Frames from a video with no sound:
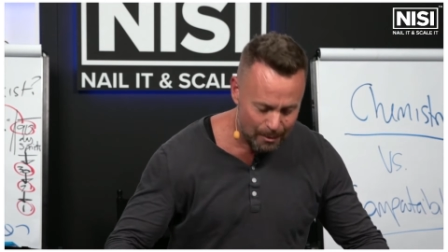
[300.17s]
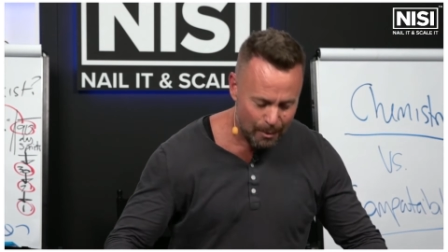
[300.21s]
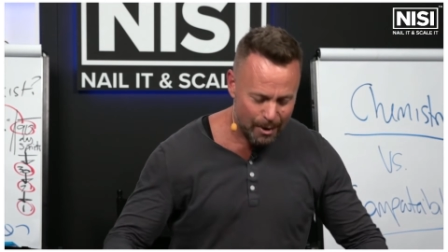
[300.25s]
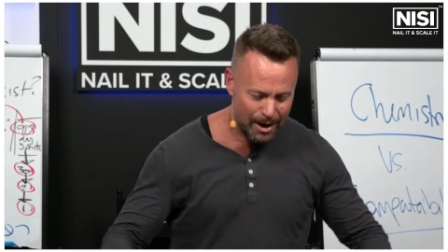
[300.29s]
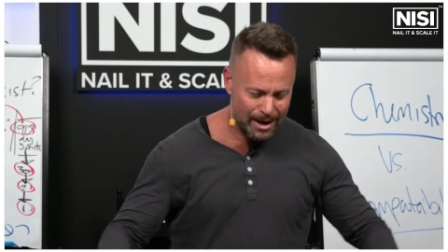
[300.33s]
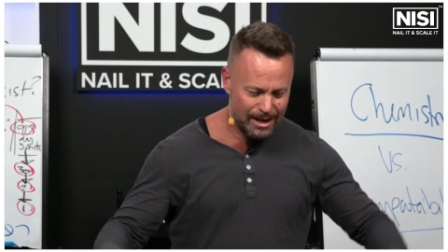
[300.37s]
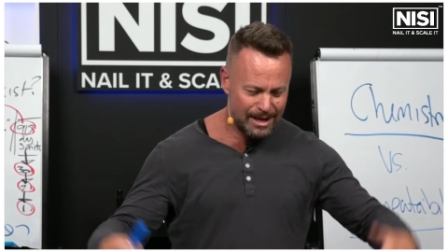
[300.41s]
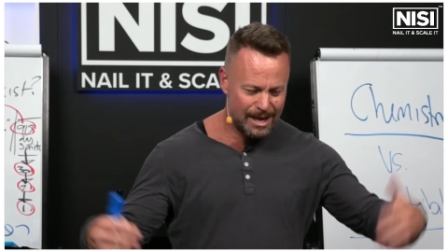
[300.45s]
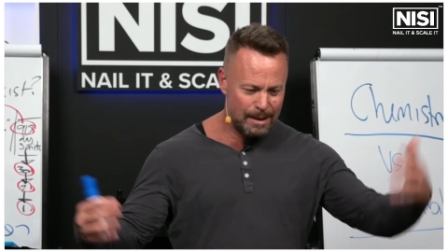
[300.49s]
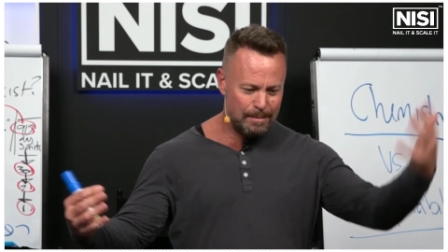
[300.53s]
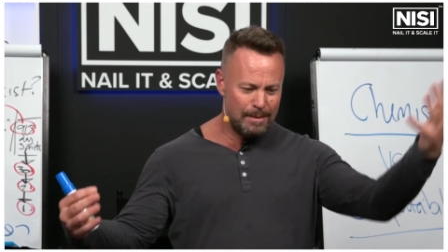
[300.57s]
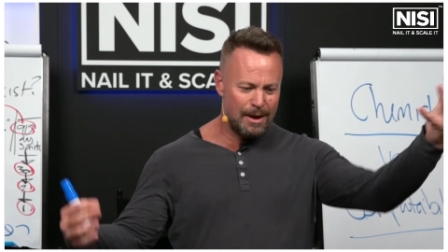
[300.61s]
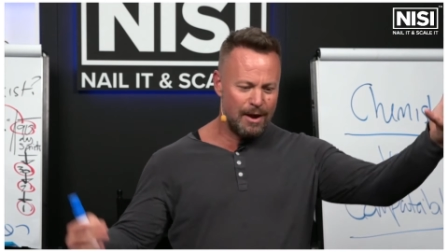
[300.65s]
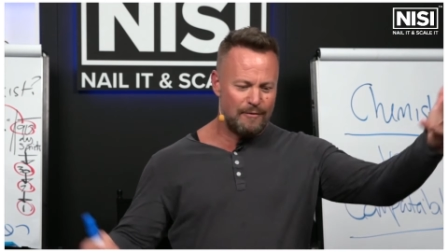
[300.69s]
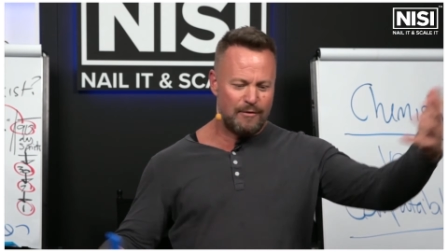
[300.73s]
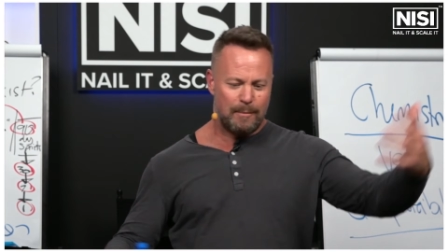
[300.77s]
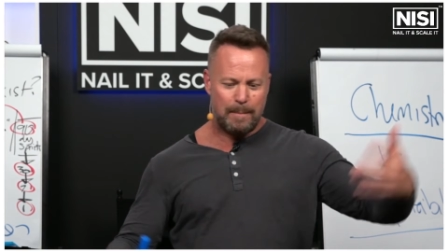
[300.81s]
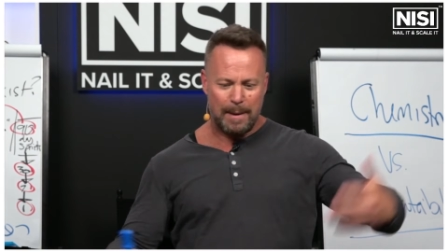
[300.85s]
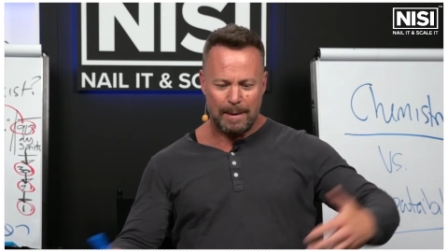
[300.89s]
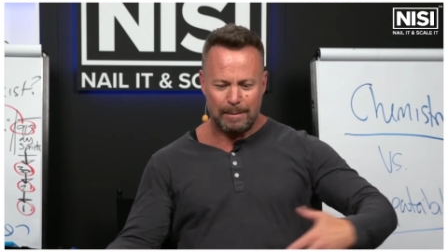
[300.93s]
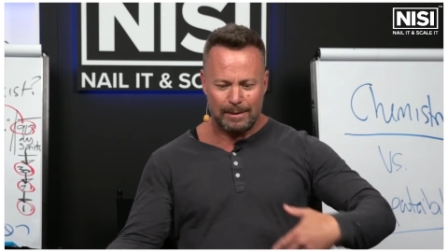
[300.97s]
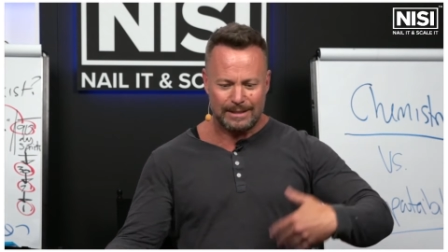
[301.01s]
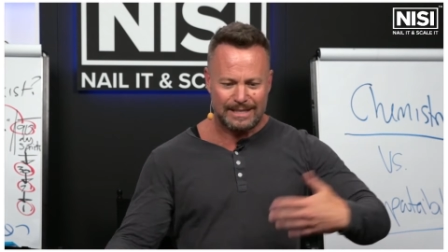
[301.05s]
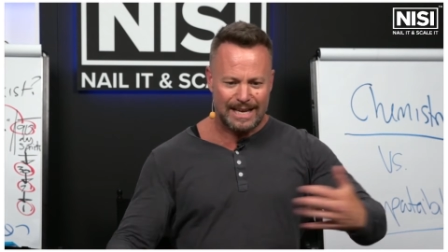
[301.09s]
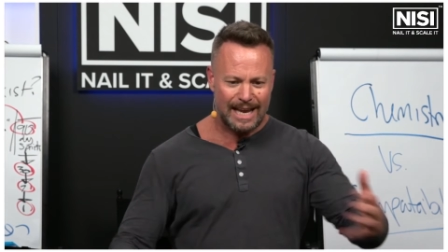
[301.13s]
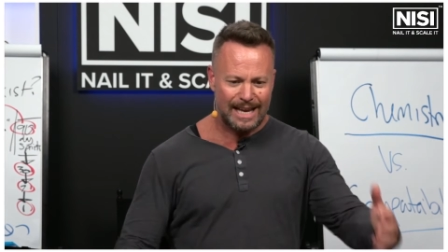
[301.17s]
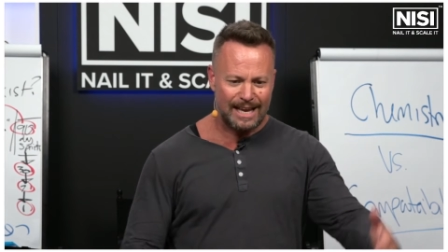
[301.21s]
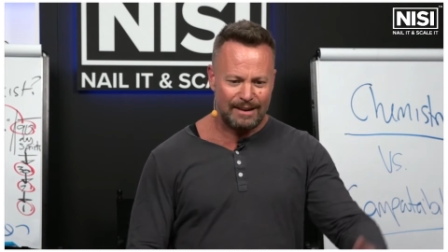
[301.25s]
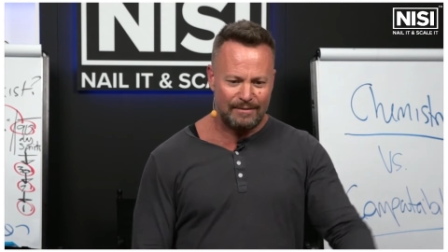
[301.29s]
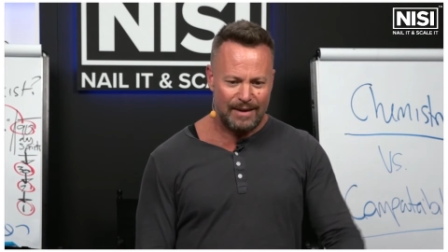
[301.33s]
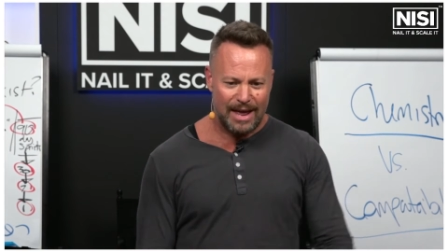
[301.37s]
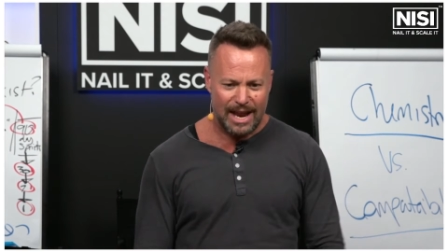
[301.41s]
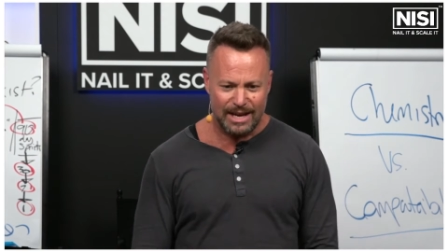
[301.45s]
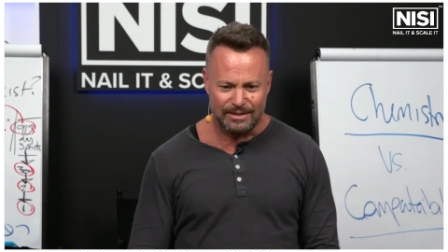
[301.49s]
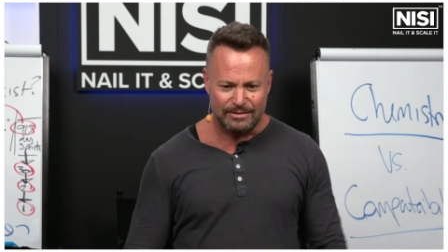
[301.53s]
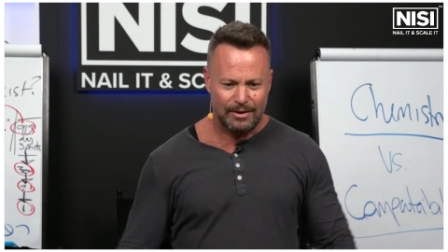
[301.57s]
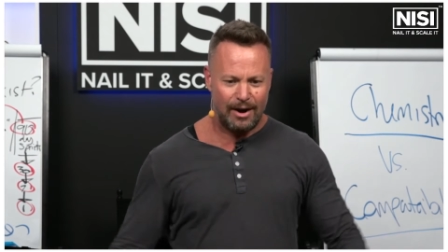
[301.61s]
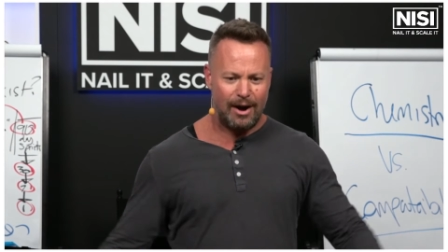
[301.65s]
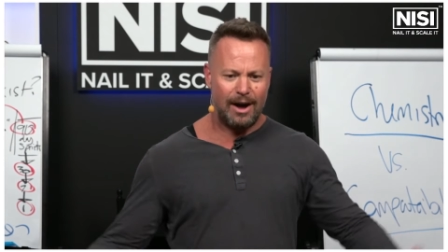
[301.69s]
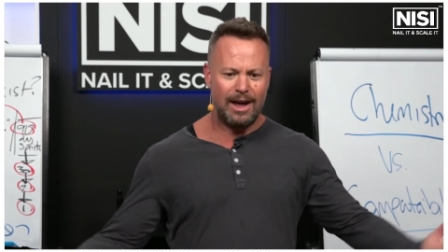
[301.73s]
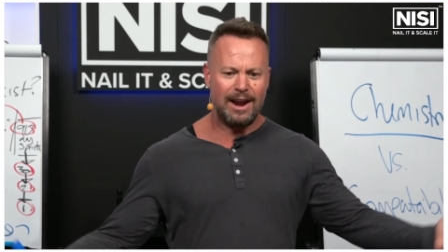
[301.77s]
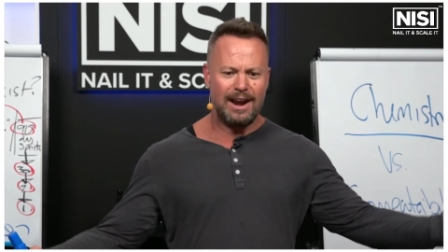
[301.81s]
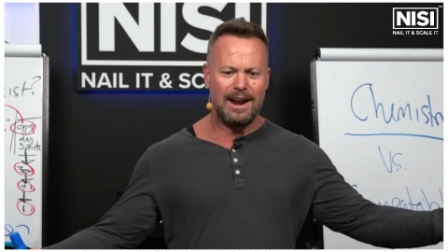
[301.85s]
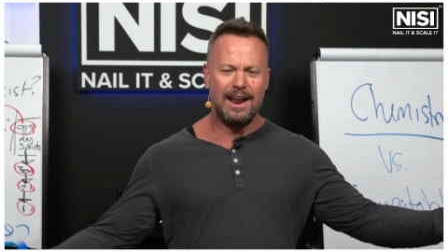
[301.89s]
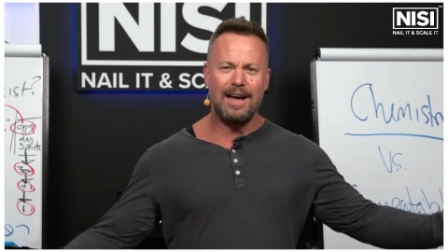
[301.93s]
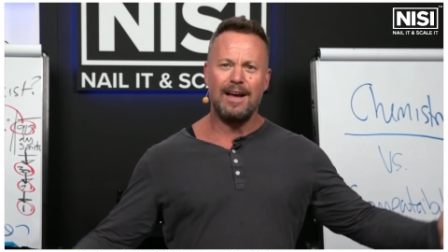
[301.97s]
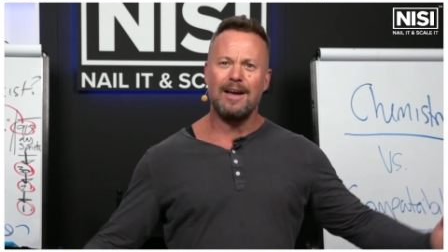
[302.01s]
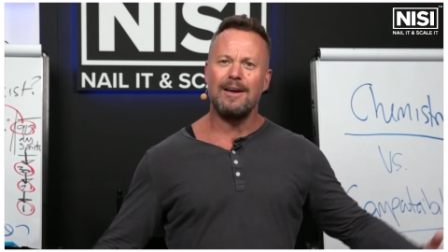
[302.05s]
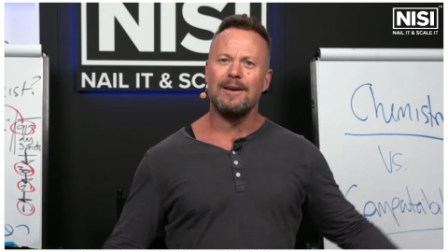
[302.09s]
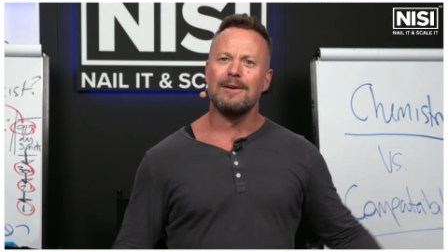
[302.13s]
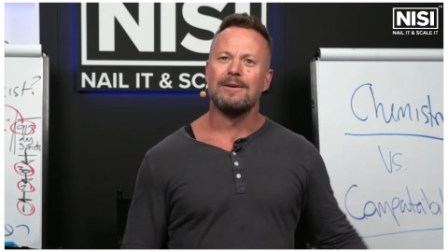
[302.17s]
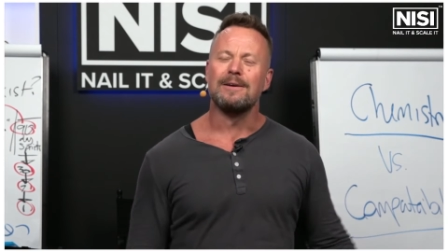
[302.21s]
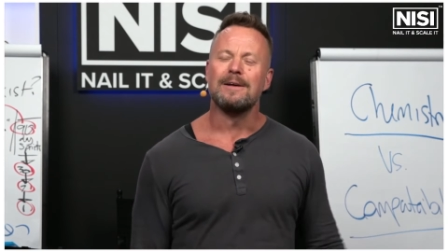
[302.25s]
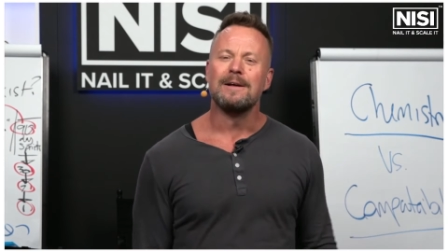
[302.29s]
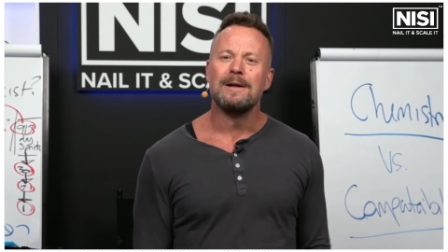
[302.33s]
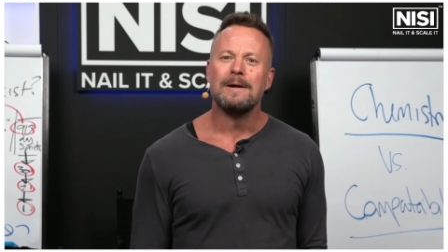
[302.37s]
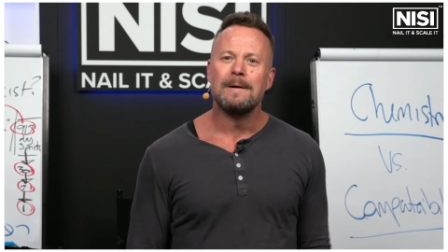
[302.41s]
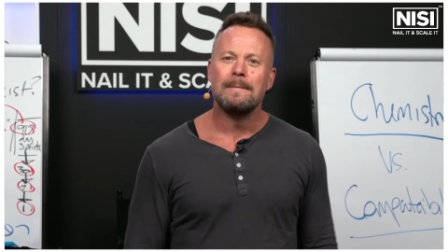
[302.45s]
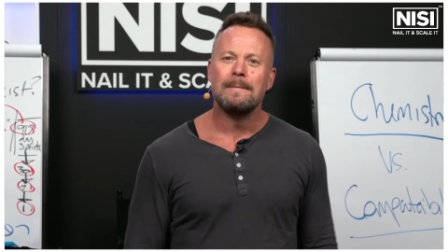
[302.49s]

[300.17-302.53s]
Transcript: Why do you keep going for people to take advantage of you? I don't know.